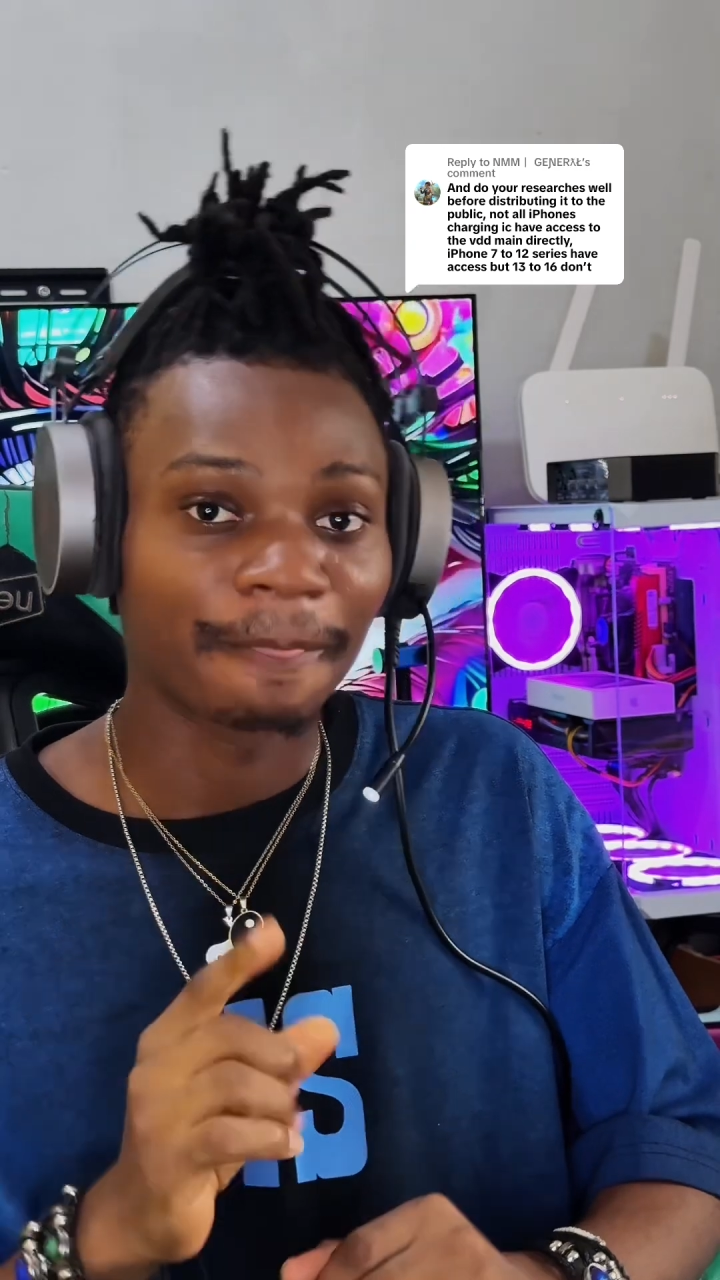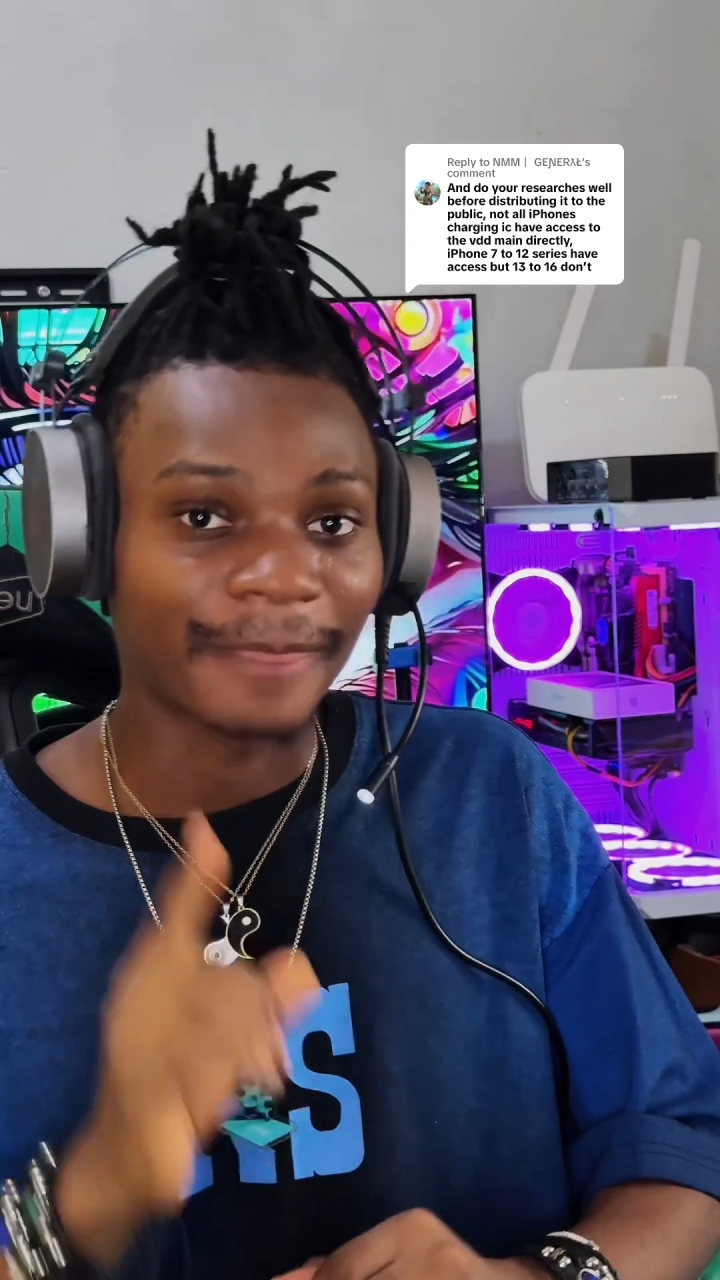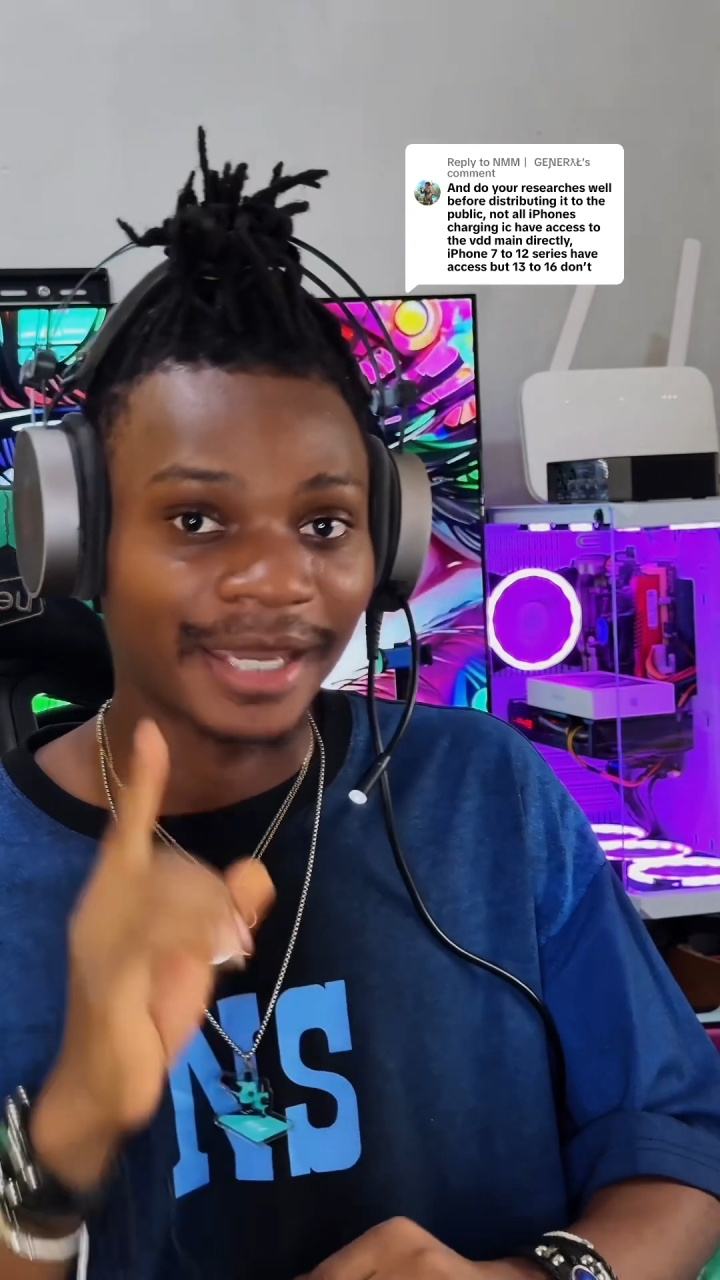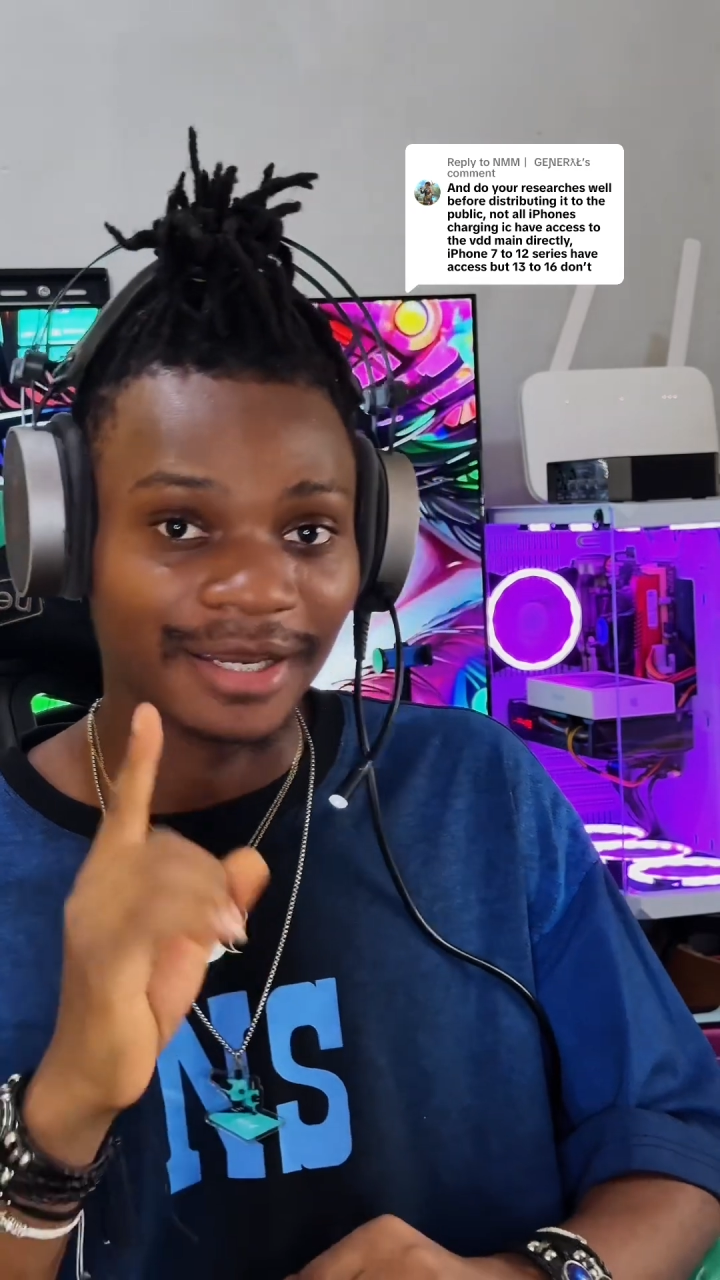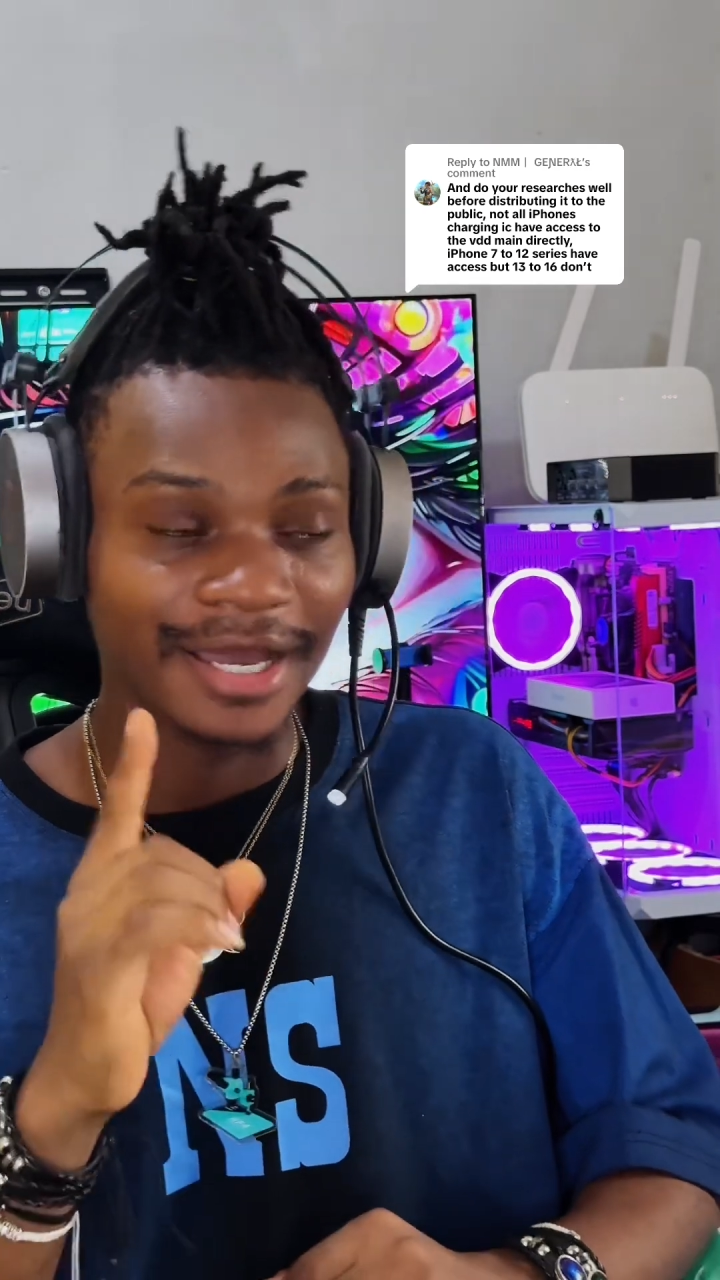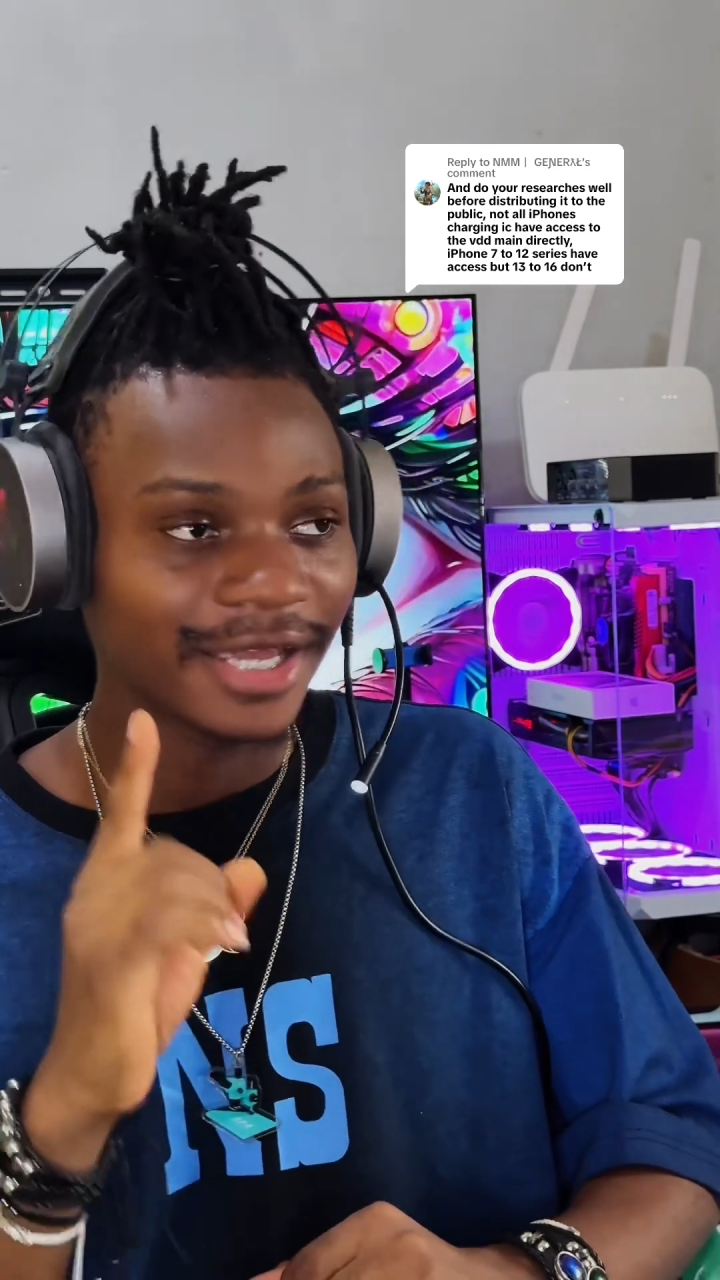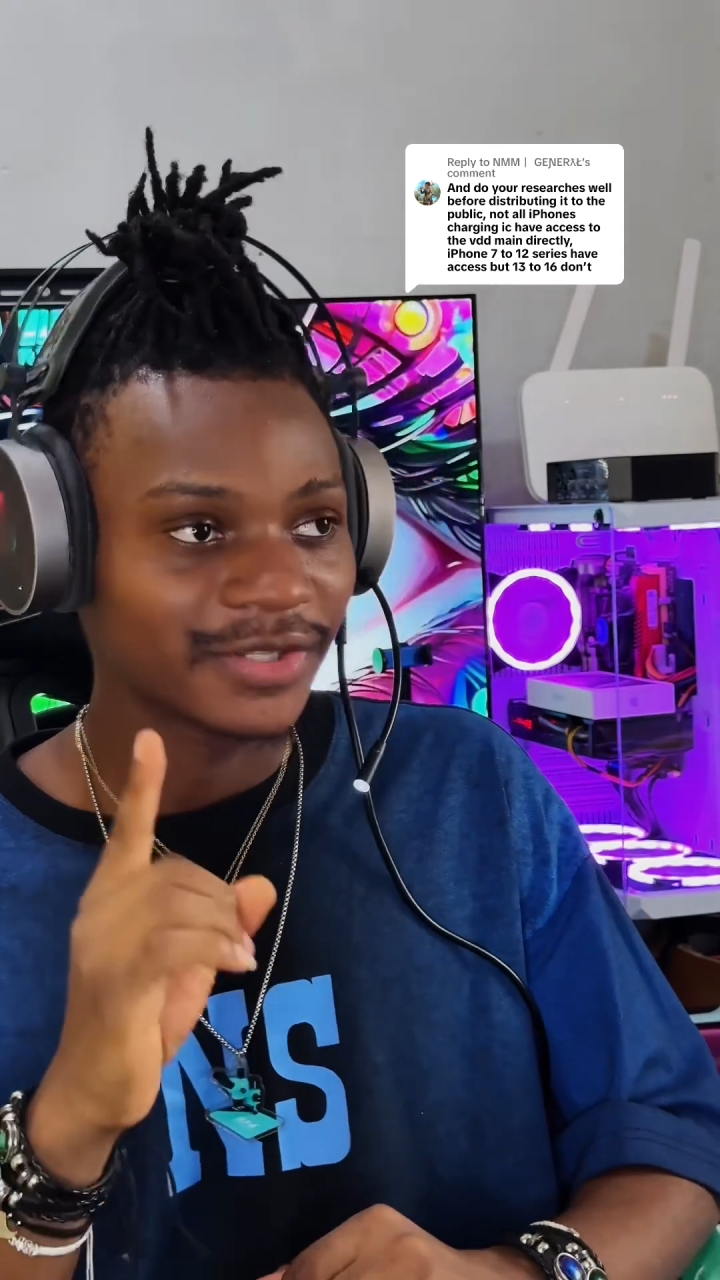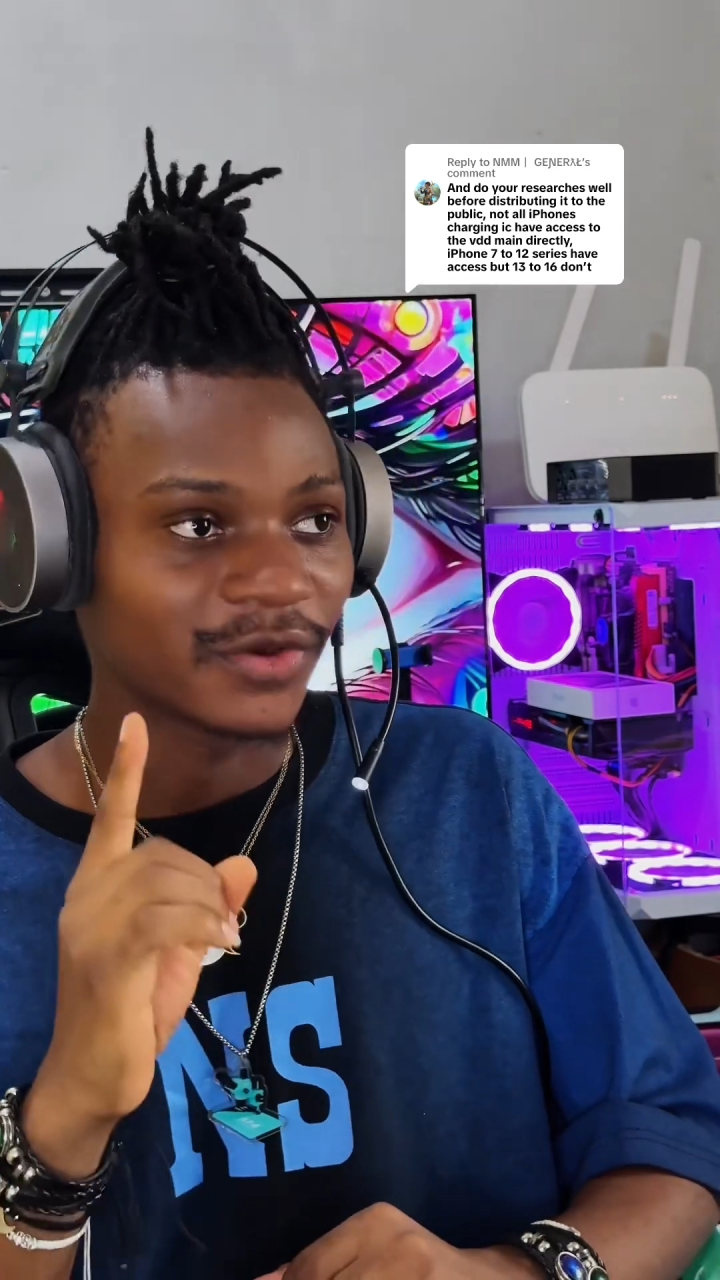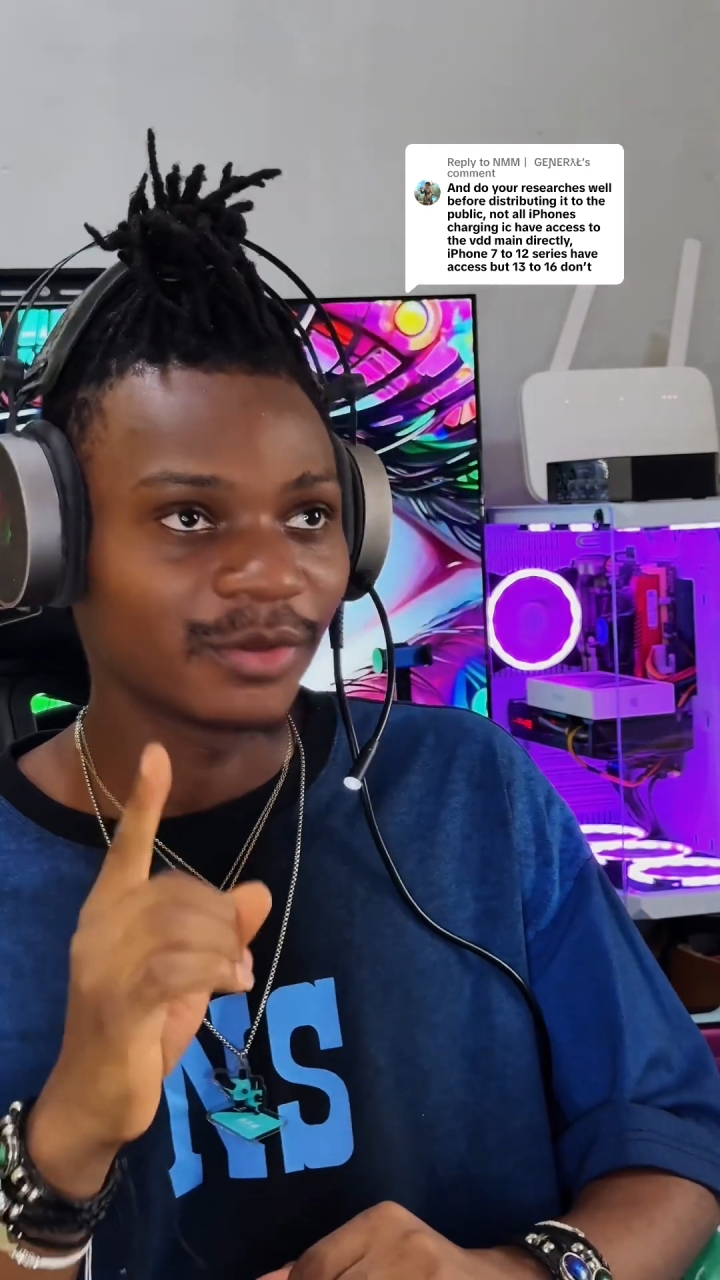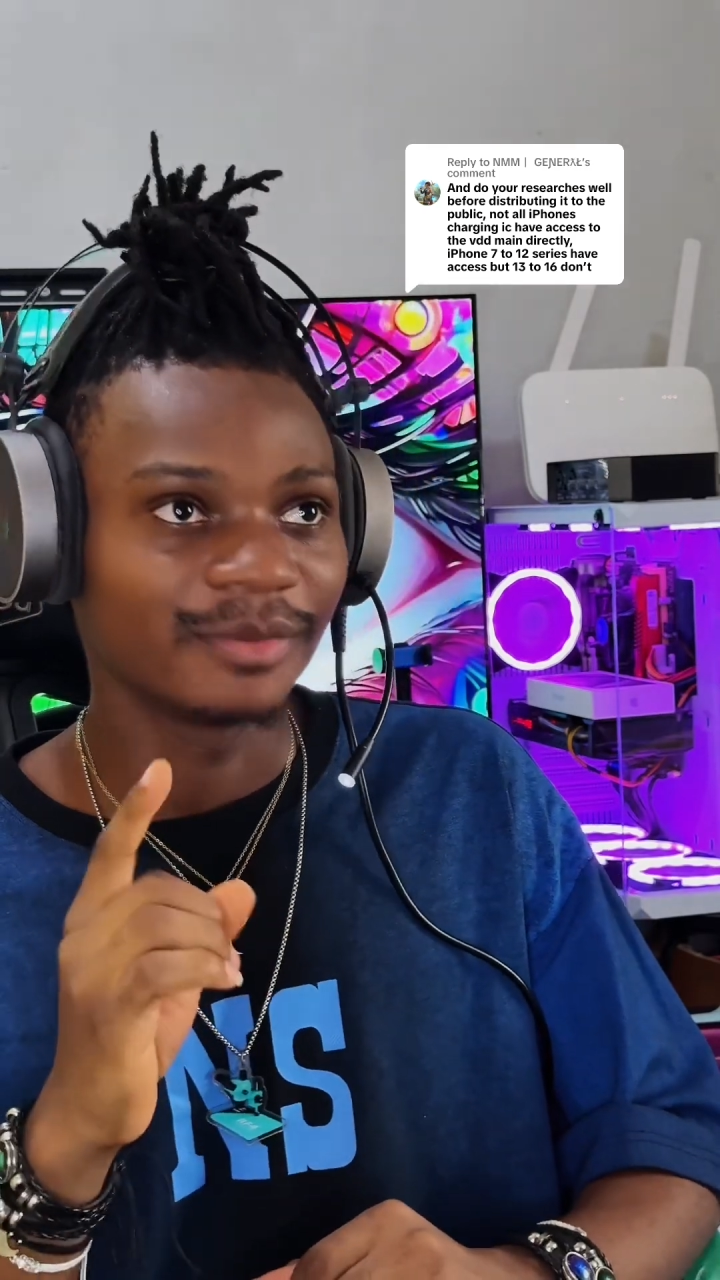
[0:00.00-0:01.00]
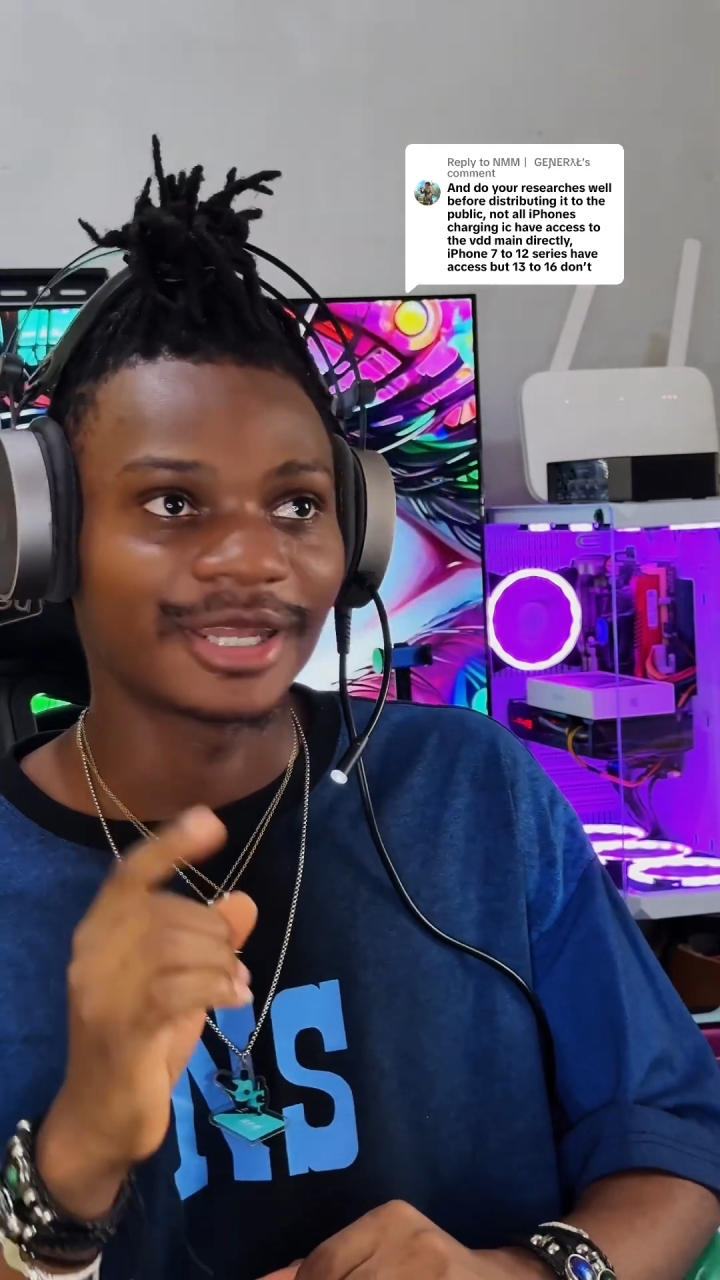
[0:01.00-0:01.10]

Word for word: And the guy told me